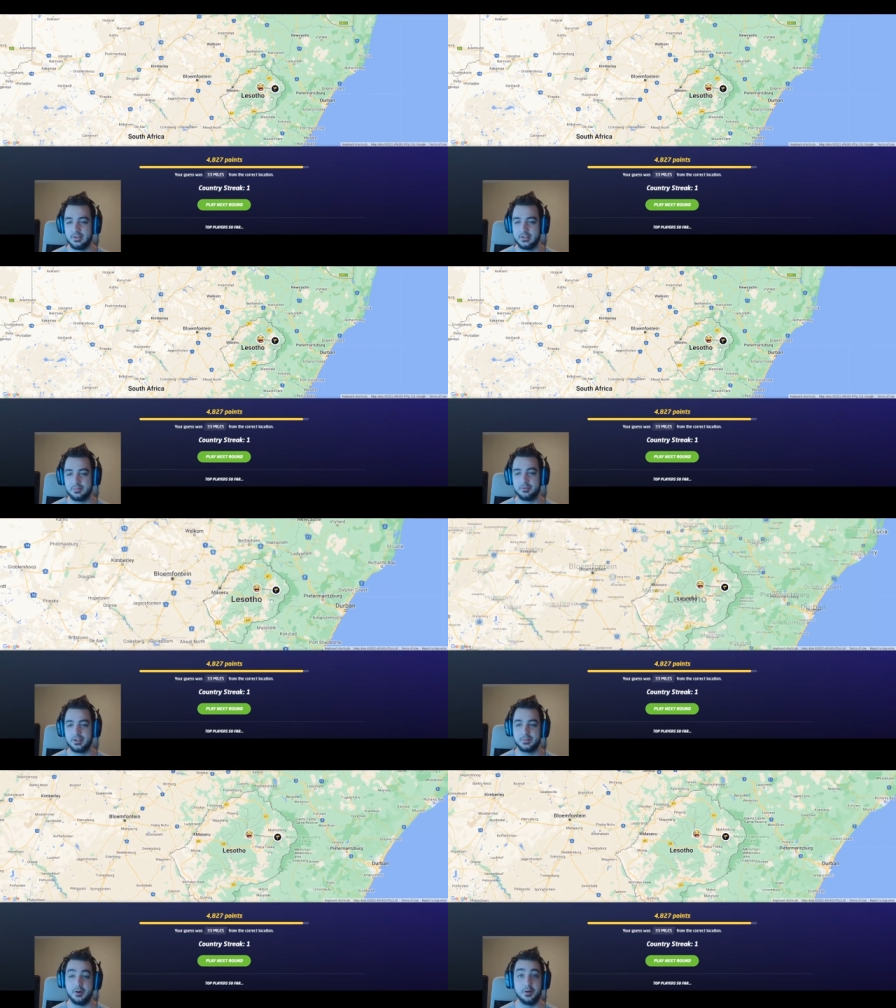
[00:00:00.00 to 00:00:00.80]
is pretty
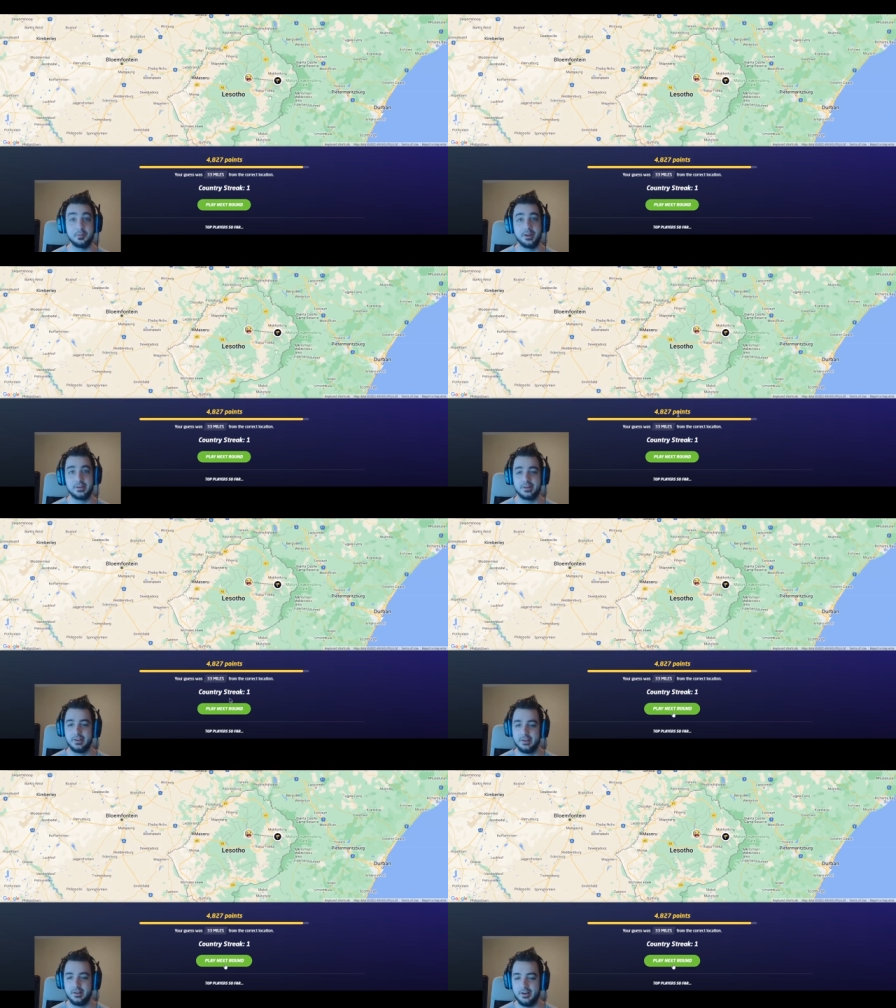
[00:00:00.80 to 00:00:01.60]
small, but
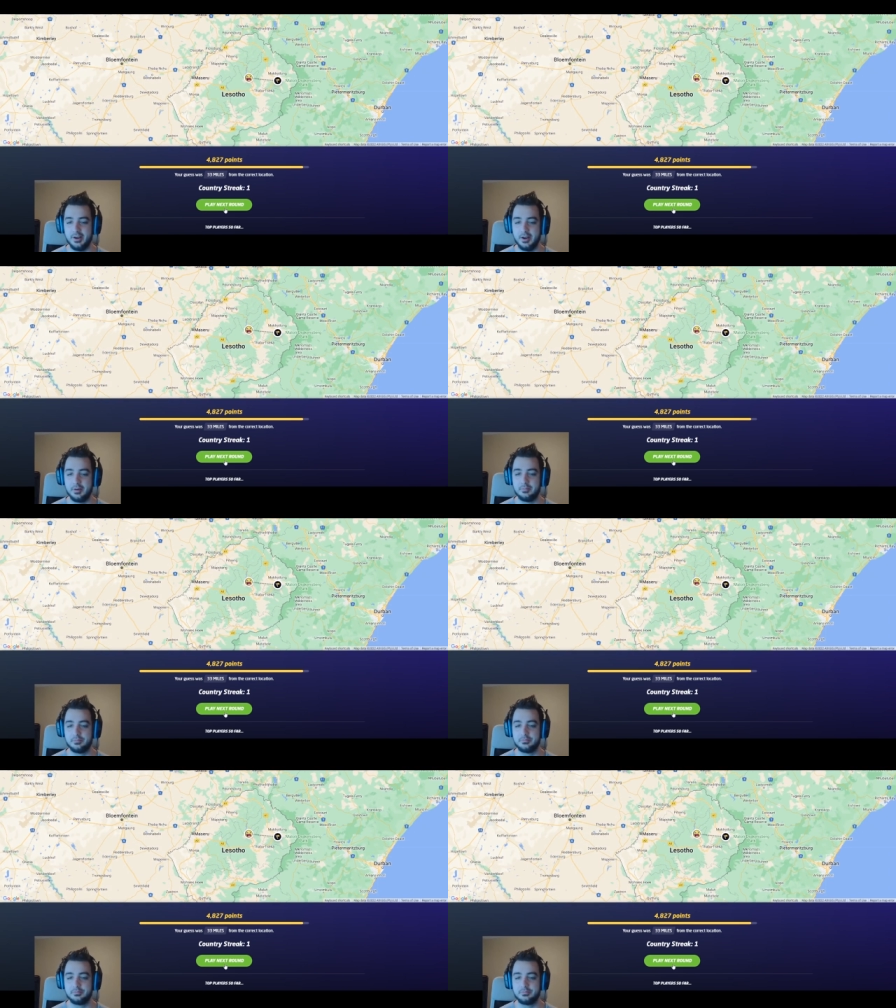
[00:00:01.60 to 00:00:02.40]
um,
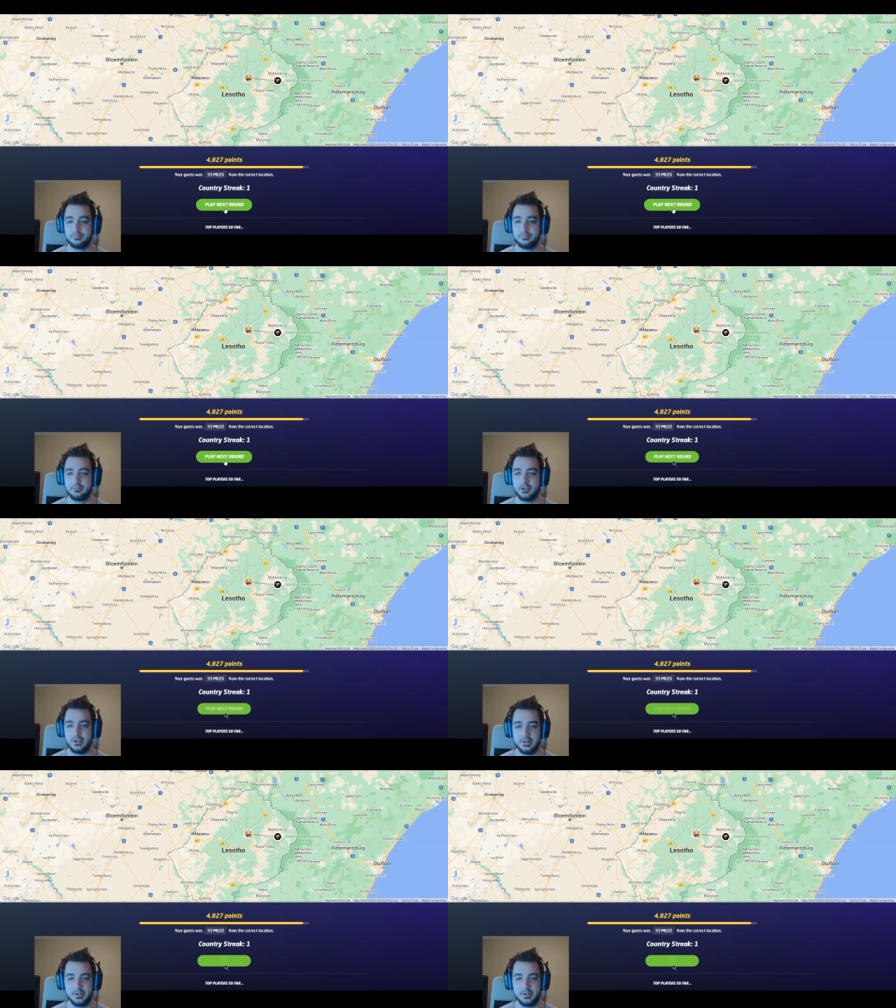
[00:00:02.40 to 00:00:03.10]
good guess